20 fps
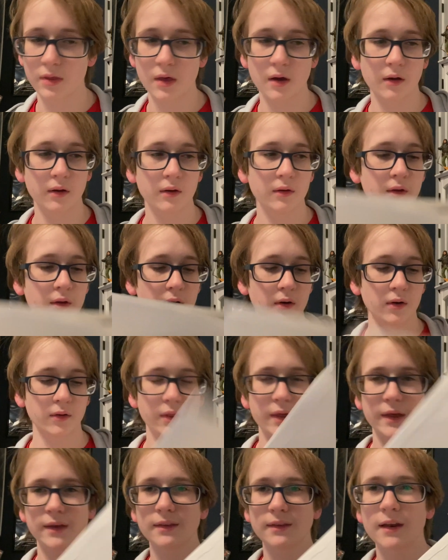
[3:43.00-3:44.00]
the, or
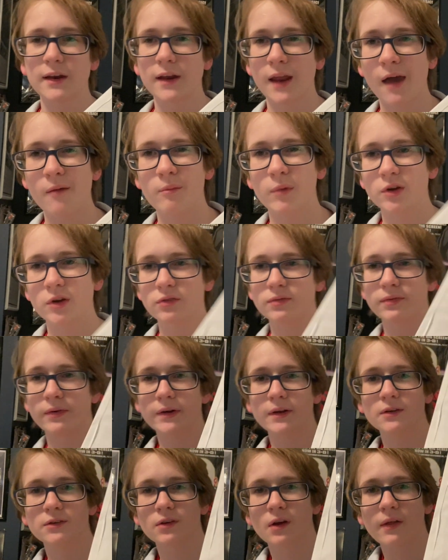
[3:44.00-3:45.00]
like, they didn't have much
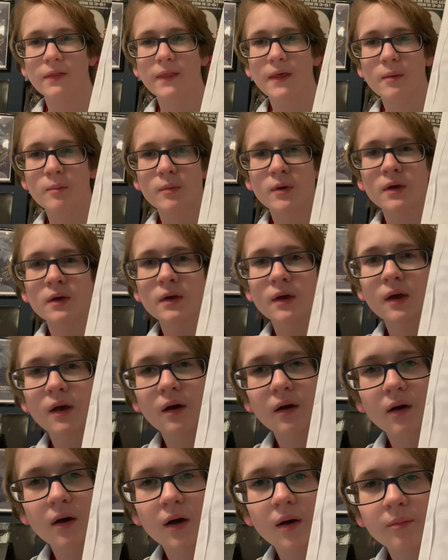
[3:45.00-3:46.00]
footage on them.
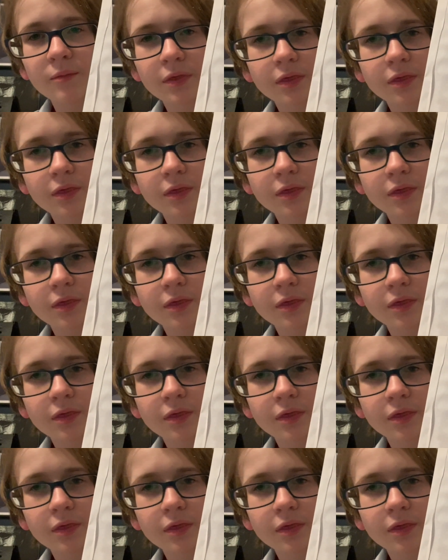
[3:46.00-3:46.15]
Um,